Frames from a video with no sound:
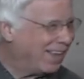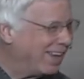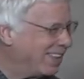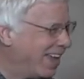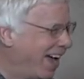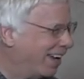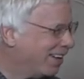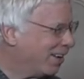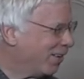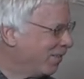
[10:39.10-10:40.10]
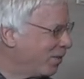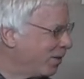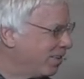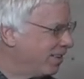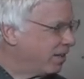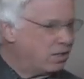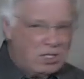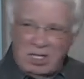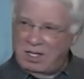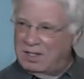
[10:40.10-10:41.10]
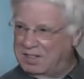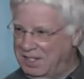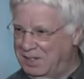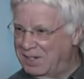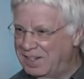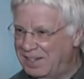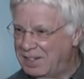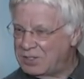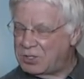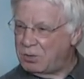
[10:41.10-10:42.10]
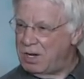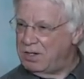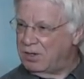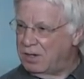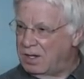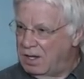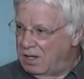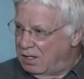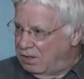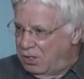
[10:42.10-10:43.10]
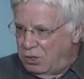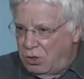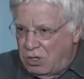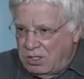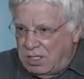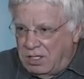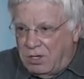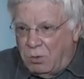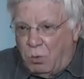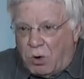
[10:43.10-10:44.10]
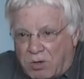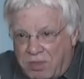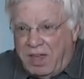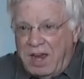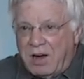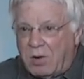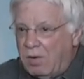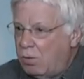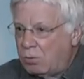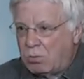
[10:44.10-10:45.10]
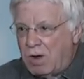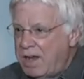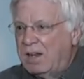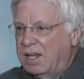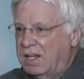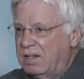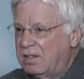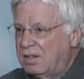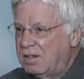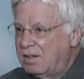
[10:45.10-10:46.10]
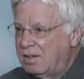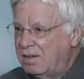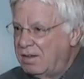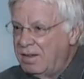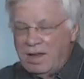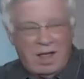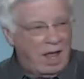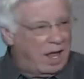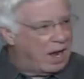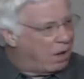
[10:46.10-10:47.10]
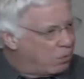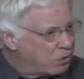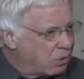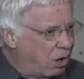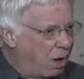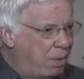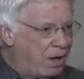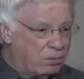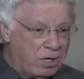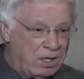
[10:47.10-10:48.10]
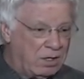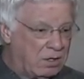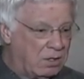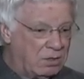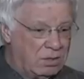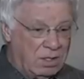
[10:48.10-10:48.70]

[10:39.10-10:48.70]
like that, yielded, surrendered. The anointing can work there readily. And I was about ready to go,